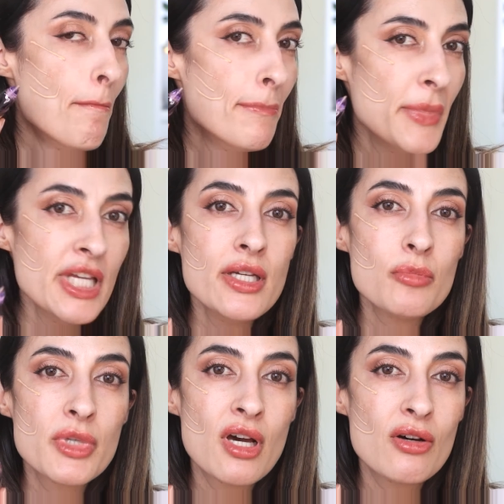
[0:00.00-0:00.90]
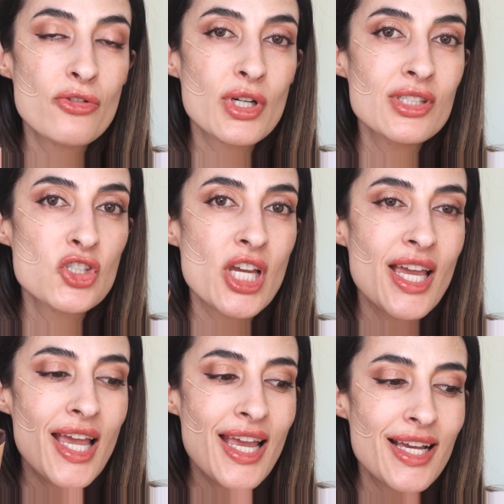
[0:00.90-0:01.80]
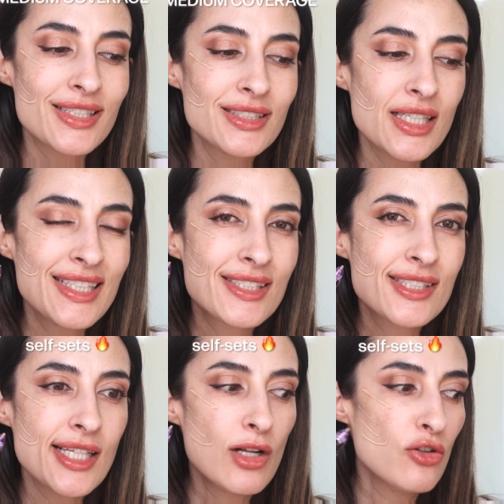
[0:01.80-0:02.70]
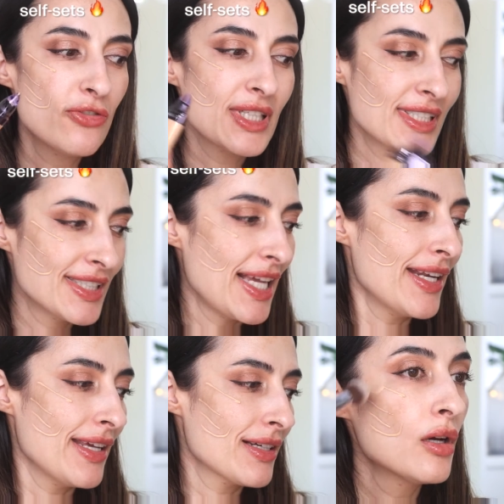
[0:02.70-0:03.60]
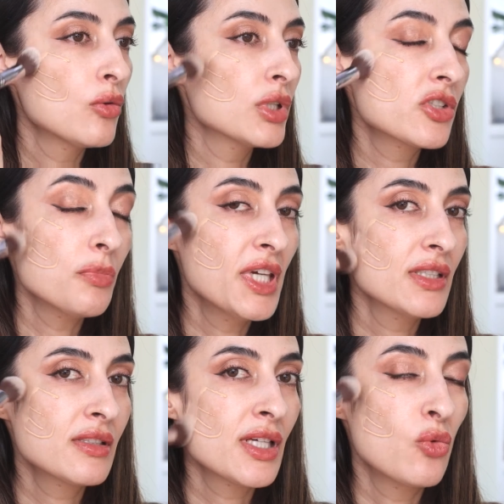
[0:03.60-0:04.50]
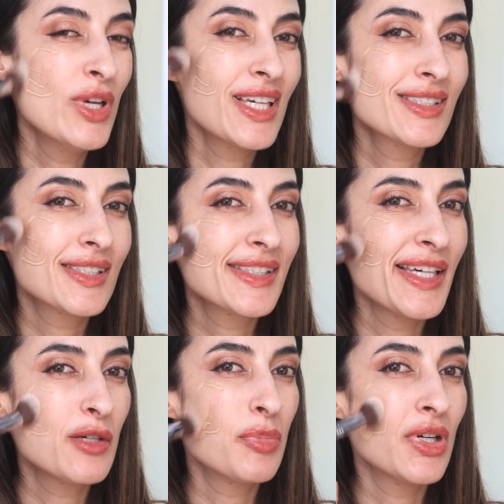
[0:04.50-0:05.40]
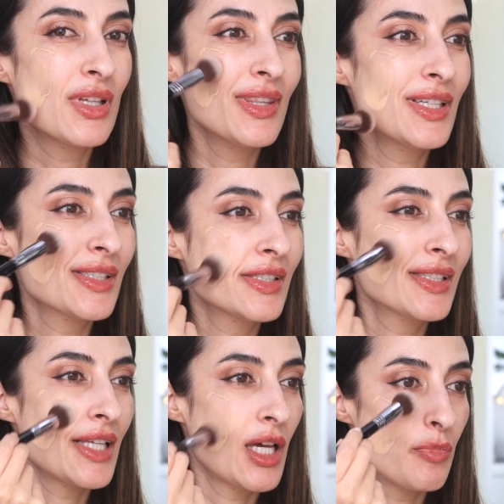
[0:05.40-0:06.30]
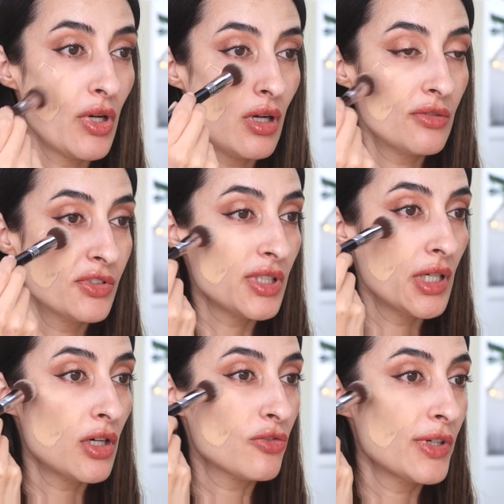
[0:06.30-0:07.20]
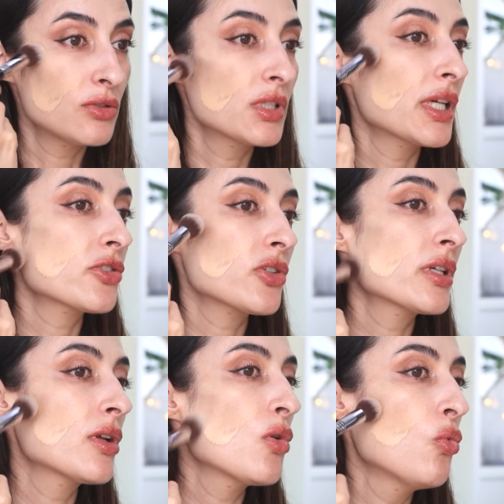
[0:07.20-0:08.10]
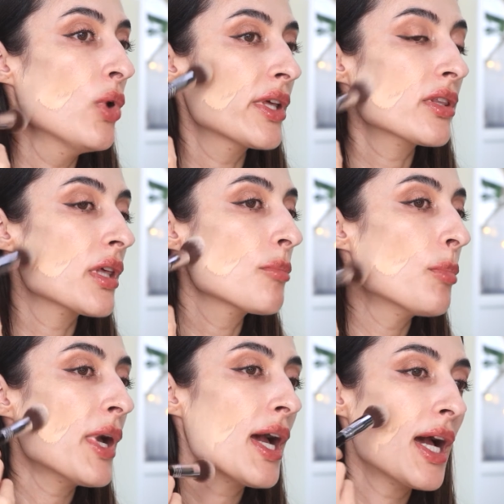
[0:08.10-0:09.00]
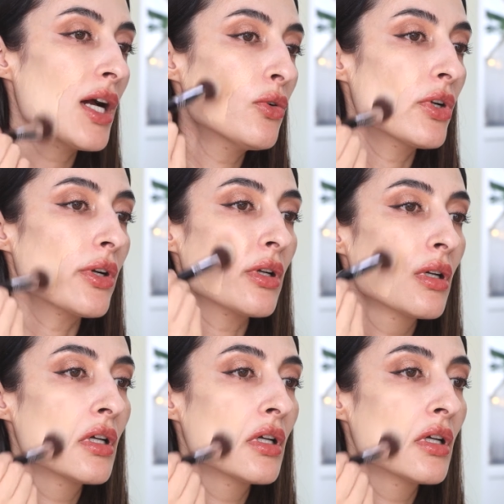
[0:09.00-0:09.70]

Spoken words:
medium coverage and it's self-setting, which means that we can skip the step of setting our foundation with powder.